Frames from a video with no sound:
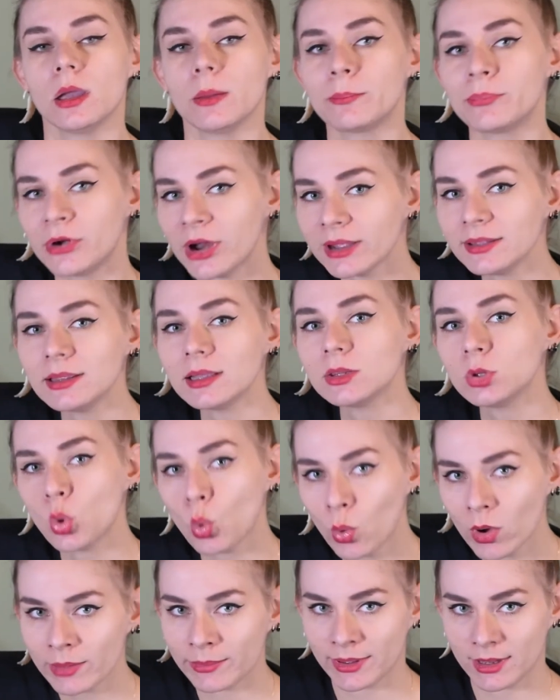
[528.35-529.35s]
Pregnant
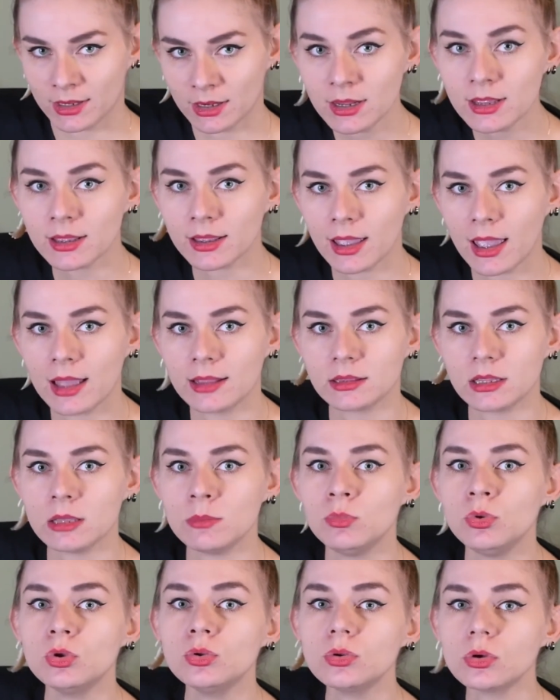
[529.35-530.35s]
women and
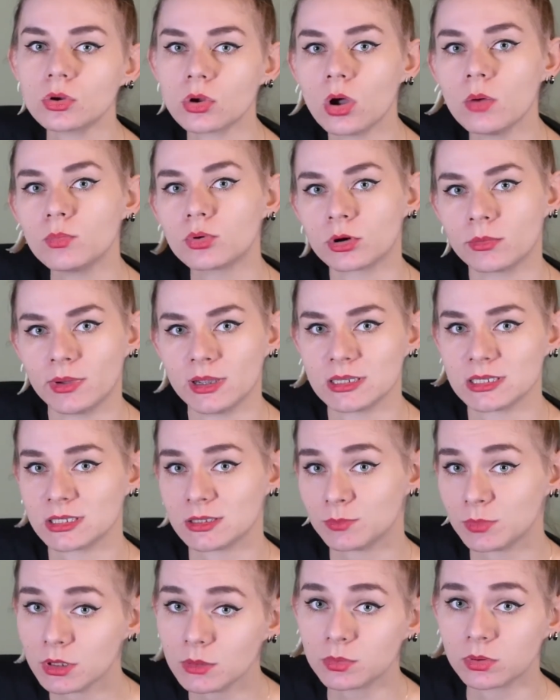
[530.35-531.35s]

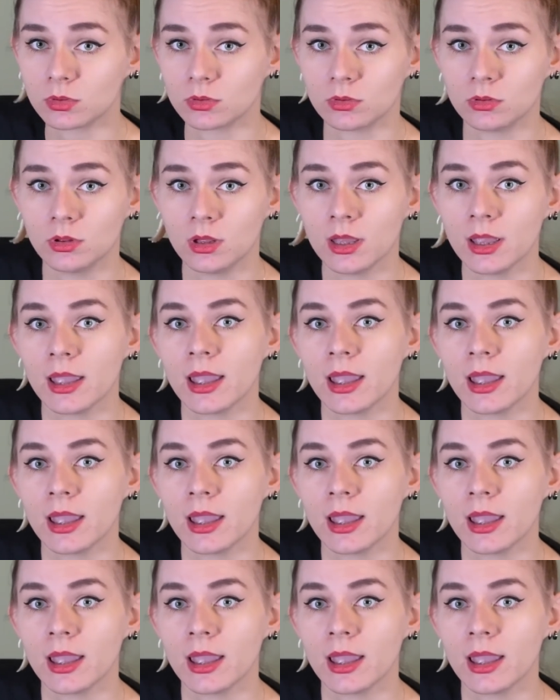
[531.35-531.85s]
immunocompromised people